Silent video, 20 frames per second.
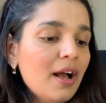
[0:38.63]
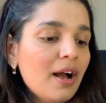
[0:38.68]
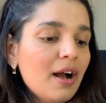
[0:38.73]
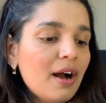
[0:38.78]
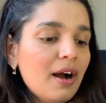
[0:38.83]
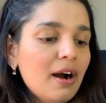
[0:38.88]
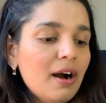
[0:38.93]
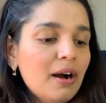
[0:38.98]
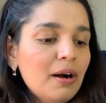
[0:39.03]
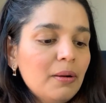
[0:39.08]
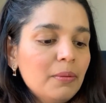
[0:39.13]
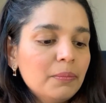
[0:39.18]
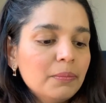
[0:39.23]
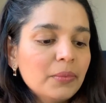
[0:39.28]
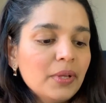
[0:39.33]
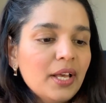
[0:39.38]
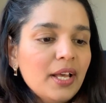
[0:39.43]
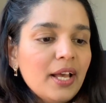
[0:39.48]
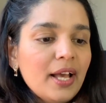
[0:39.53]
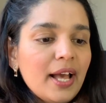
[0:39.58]
Um,
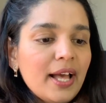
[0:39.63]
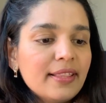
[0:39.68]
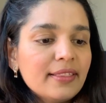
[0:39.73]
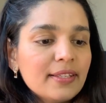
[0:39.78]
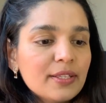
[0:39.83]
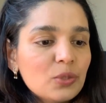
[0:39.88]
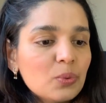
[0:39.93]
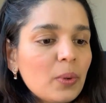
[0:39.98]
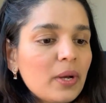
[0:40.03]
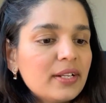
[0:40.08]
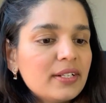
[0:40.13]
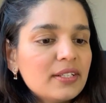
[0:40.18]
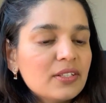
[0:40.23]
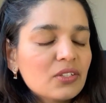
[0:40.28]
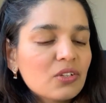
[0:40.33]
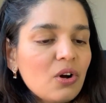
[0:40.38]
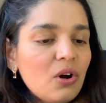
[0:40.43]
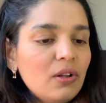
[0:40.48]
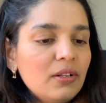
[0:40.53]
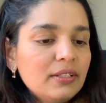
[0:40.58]
and this one
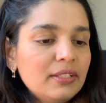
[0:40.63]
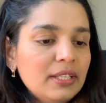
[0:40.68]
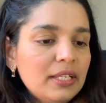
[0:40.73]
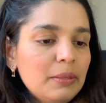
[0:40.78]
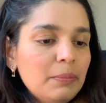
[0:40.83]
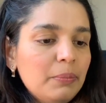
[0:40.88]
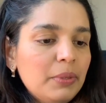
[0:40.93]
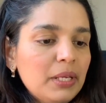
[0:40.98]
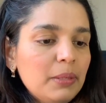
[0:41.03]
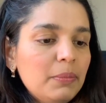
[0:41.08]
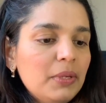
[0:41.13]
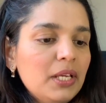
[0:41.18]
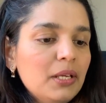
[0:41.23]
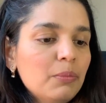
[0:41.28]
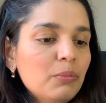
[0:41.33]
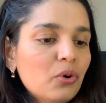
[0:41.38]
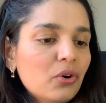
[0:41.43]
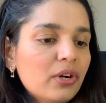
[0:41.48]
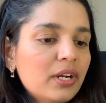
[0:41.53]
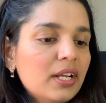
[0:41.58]
is called the B B
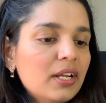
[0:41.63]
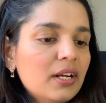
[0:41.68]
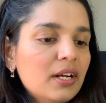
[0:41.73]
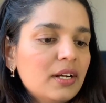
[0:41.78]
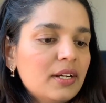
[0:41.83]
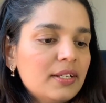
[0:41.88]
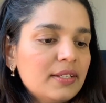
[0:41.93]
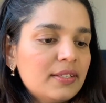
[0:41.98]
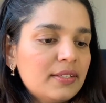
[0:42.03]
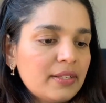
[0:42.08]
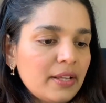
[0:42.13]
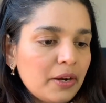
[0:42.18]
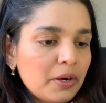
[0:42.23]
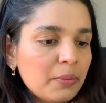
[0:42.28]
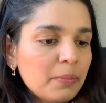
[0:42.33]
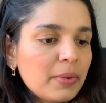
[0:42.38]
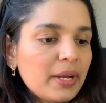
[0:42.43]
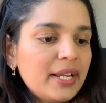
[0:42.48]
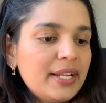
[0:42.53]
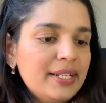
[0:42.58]
Moringa
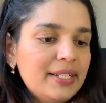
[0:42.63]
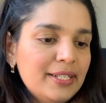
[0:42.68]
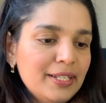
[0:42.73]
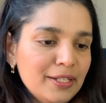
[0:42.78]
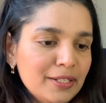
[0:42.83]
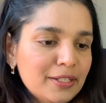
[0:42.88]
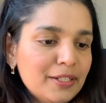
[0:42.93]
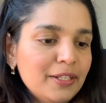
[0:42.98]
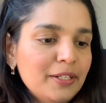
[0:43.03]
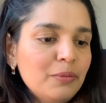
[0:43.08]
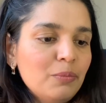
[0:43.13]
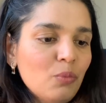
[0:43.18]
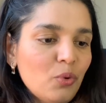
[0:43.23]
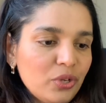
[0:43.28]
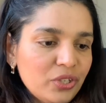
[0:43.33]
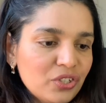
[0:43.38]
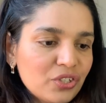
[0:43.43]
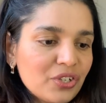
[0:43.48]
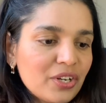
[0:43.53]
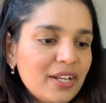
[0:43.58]
Ceramide Tinted
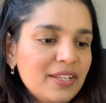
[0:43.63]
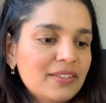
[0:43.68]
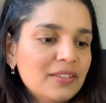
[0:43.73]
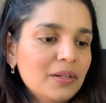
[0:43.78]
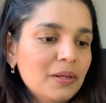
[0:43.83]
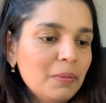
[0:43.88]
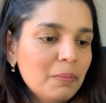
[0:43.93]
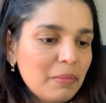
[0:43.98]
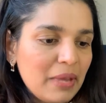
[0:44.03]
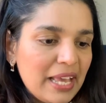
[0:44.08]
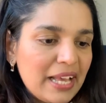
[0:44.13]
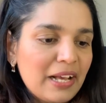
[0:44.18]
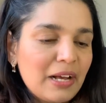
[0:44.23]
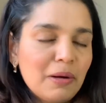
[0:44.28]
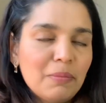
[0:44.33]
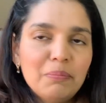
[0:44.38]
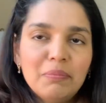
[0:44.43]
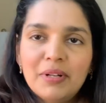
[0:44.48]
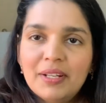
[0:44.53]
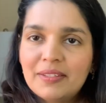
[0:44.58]
Moisturizer
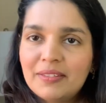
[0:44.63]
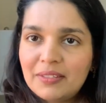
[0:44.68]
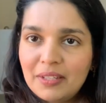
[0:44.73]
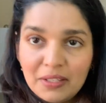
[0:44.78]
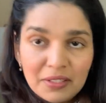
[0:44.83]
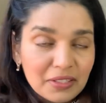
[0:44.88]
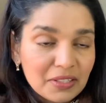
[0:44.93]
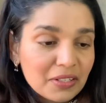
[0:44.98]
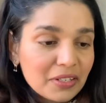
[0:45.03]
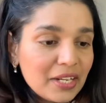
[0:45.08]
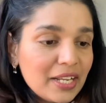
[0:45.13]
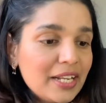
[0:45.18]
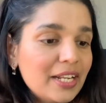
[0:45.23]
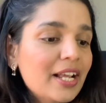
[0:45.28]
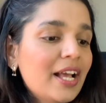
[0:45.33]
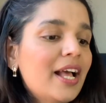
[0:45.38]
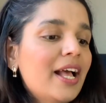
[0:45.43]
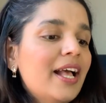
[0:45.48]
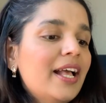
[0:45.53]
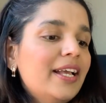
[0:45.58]
Makeup Plus Sunscreen.
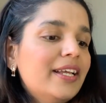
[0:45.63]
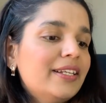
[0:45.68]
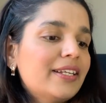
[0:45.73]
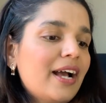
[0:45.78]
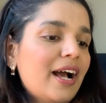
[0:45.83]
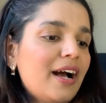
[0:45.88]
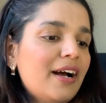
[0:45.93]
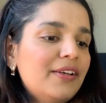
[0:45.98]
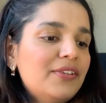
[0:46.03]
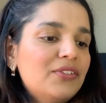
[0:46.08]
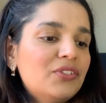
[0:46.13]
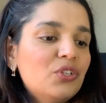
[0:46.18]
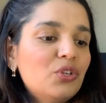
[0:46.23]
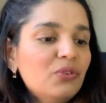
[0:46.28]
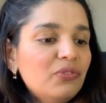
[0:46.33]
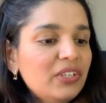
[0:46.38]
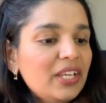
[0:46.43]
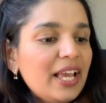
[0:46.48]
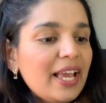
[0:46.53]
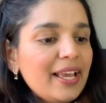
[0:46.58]
It has U
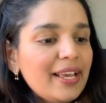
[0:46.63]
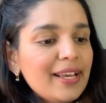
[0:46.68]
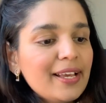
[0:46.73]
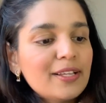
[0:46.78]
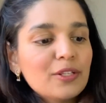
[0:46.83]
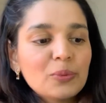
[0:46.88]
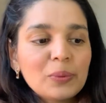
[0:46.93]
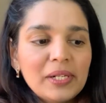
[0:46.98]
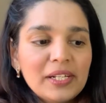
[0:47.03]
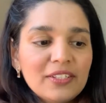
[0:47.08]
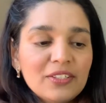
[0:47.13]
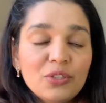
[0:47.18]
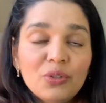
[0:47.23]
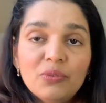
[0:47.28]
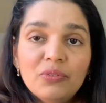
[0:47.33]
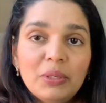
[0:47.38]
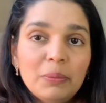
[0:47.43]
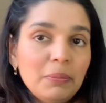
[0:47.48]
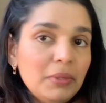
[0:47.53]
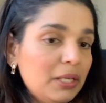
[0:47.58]
V A as well as U
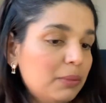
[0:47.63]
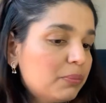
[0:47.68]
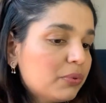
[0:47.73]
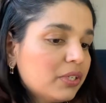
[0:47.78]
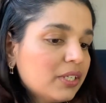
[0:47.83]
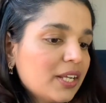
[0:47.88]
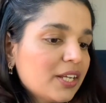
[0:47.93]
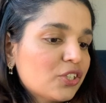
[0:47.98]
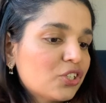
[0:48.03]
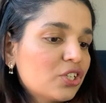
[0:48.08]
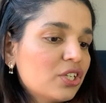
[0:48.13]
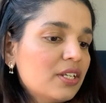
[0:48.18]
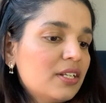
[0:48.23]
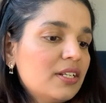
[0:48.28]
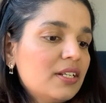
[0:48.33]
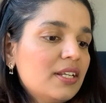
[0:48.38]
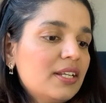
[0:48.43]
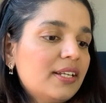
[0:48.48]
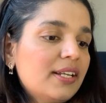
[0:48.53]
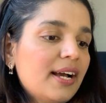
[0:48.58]
V B
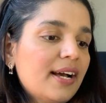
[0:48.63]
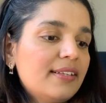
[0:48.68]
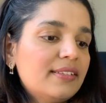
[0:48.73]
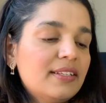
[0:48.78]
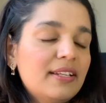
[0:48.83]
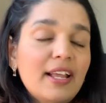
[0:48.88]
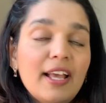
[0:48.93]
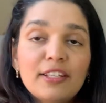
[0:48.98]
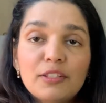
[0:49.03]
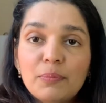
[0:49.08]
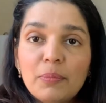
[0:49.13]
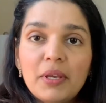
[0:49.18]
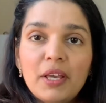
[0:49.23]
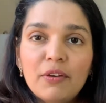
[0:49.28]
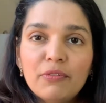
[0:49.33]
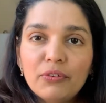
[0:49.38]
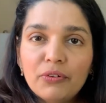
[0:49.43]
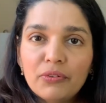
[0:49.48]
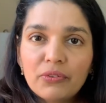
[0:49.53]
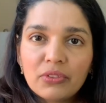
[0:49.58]
protection. It has an S P
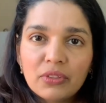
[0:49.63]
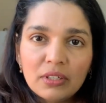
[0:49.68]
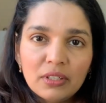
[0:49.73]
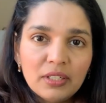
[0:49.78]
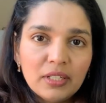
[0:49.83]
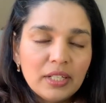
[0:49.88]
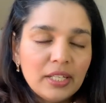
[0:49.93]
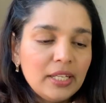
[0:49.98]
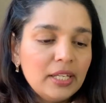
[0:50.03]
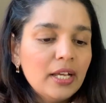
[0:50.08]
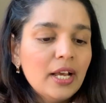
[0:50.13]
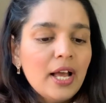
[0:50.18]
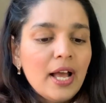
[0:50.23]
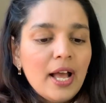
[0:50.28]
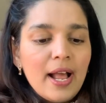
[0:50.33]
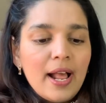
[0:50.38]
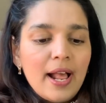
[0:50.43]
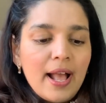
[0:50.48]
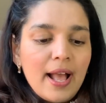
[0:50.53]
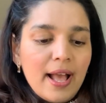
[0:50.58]
F of thirty.
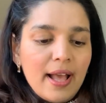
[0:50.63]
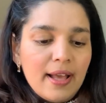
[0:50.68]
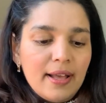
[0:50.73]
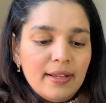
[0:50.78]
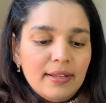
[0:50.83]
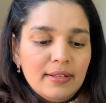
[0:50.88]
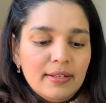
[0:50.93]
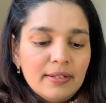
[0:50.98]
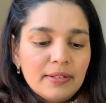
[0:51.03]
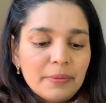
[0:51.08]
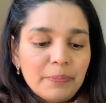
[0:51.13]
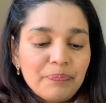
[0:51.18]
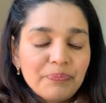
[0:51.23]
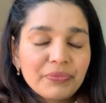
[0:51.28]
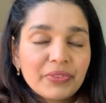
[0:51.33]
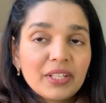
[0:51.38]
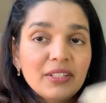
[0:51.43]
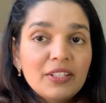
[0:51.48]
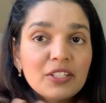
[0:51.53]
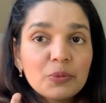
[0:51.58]
And
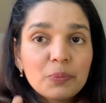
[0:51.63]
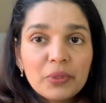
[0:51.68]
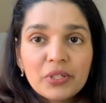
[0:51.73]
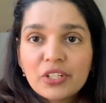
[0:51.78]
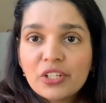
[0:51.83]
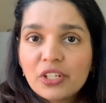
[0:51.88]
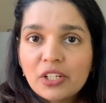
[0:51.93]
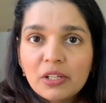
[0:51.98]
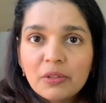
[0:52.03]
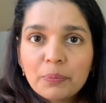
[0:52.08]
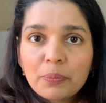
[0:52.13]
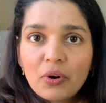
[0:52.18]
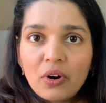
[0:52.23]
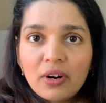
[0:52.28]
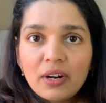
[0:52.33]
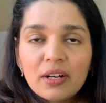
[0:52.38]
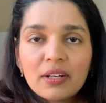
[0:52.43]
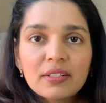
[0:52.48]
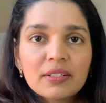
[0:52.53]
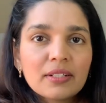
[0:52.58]
this particular
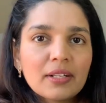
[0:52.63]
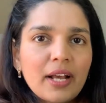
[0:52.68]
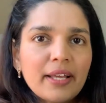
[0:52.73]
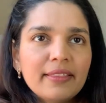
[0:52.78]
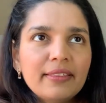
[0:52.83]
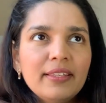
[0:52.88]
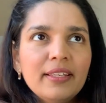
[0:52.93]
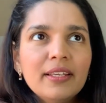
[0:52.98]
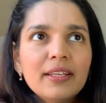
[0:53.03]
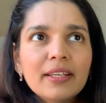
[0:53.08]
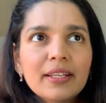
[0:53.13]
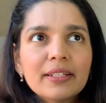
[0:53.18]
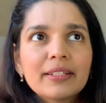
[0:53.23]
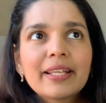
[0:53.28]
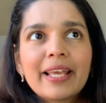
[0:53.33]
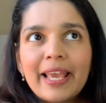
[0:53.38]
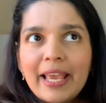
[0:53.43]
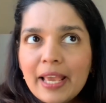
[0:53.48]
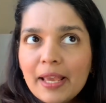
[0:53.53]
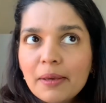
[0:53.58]
product, I think it
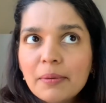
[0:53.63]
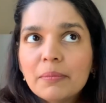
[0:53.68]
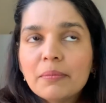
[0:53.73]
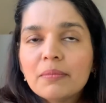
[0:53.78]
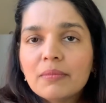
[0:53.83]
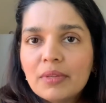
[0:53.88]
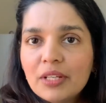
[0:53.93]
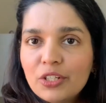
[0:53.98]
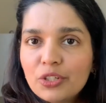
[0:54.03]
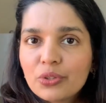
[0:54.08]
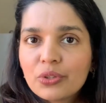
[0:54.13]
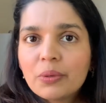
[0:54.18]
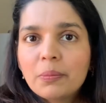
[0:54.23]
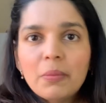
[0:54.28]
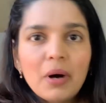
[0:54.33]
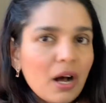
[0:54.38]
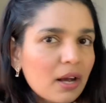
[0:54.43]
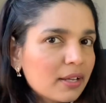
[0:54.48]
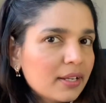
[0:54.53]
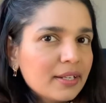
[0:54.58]
came into the
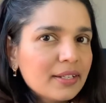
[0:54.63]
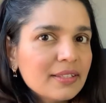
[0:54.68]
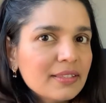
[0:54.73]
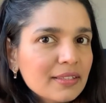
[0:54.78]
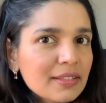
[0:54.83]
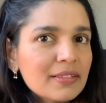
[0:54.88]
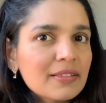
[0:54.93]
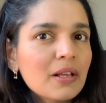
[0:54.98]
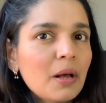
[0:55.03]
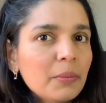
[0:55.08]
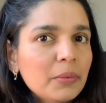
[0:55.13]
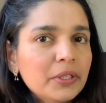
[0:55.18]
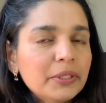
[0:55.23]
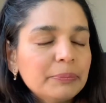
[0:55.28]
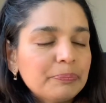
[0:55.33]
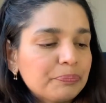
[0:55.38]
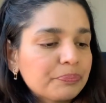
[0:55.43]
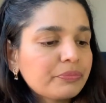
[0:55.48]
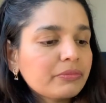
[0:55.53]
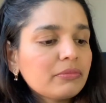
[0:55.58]
market in the summer.
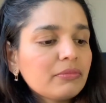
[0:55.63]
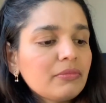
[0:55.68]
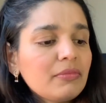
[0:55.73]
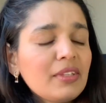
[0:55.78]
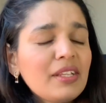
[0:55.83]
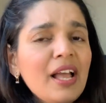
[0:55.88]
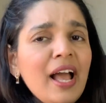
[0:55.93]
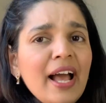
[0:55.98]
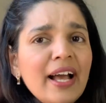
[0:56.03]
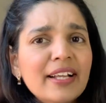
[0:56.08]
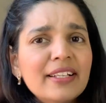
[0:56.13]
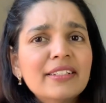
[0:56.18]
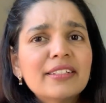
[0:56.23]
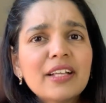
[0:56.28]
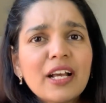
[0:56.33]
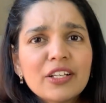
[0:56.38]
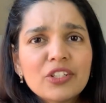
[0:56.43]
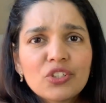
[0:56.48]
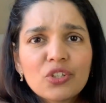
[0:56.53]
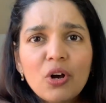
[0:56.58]
And
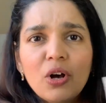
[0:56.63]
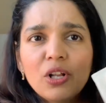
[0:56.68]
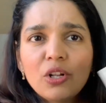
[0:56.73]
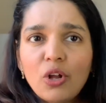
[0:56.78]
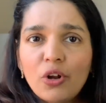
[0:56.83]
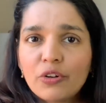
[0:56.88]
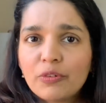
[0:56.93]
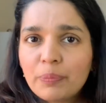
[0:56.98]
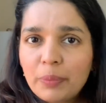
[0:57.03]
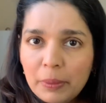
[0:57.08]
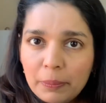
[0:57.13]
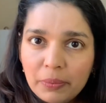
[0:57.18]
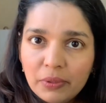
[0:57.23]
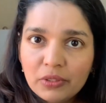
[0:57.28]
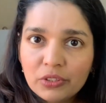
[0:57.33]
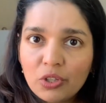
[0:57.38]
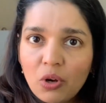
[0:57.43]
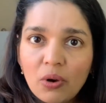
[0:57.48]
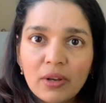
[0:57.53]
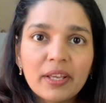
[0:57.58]
I saw a lot of
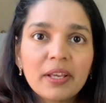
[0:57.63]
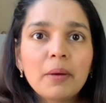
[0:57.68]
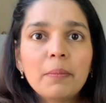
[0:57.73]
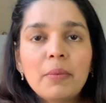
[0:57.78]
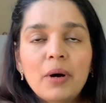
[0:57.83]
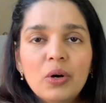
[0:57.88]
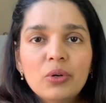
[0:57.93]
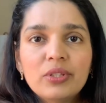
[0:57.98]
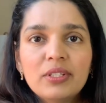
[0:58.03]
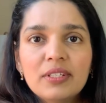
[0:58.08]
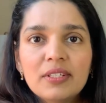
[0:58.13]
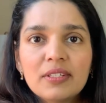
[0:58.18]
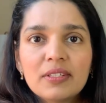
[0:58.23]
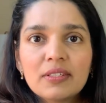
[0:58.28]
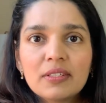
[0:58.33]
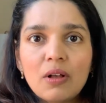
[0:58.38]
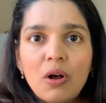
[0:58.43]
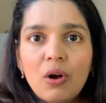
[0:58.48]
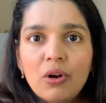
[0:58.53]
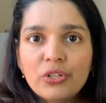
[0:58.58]
people talking about this
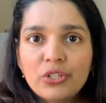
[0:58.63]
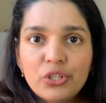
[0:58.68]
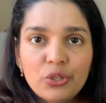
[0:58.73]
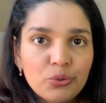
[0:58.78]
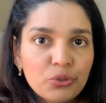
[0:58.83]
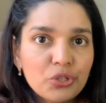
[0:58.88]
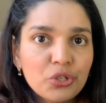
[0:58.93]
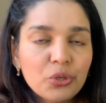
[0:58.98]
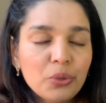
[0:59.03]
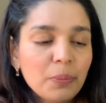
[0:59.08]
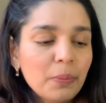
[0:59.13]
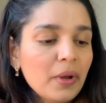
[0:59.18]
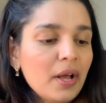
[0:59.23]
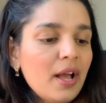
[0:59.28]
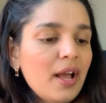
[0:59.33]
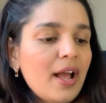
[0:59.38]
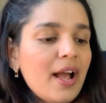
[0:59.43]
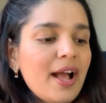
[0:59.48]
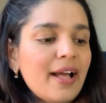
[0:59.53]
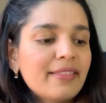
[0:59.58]
on YouTube,
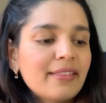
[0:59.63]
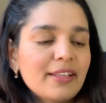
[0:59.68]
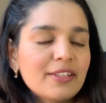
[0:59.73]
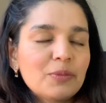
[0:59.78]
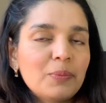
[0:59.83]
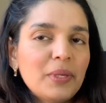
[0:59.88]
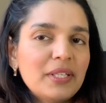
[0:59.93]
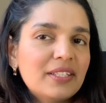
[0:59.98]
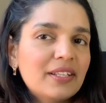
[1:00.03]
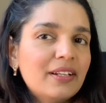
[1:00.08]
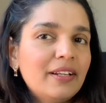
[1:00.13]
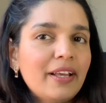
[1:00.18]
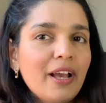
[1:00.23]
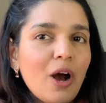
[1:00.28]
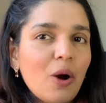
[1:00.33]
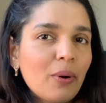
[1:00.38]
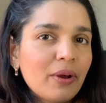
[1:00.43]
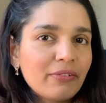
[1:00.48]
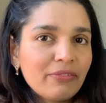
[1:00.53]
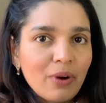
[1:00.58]
and that's basically
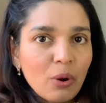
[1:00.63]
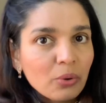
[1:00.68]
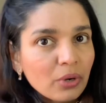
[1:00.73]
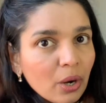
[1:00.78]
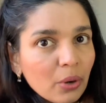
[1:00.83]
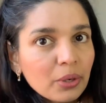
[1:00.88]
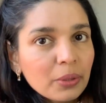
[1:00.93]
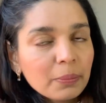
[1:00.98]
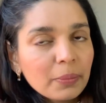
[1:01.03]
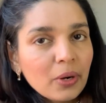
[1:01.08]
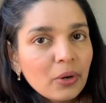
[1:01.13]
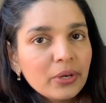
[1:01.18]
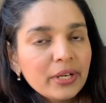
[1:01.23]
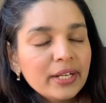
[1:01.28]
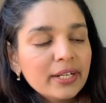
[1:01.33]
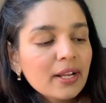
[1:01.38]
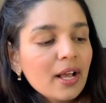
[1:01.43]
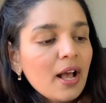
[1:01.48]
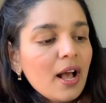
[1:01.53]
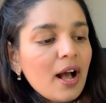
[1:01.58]
how I found out about
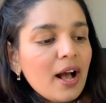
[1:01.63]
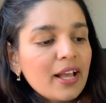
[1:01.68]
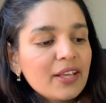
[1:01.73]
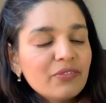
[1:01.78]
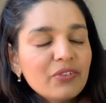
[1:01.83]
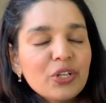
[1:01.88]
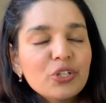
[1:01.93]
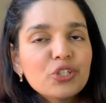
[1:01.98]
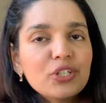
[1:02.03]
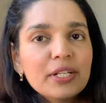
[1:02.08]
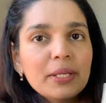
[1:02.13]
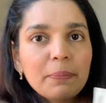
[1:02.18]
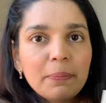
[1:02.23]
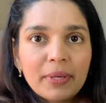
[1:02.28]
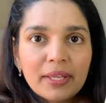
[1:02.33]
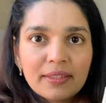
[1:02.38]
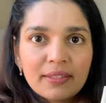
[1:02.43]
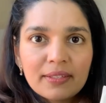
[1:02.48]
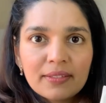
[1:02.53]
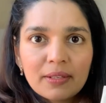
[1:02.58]
it. I eventually
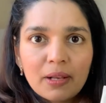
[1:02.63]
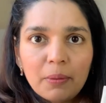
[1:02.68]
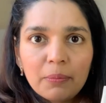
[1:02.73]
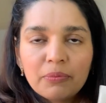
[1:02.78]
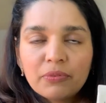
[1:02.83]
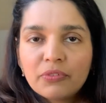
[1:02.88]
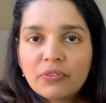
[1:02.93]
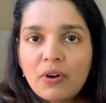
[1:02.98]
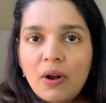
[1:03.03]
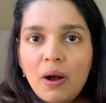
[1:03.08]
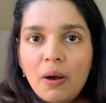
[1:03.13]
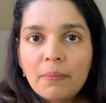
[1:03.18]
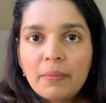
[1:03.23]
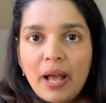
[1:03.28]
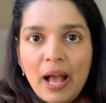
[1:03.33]
picked this up from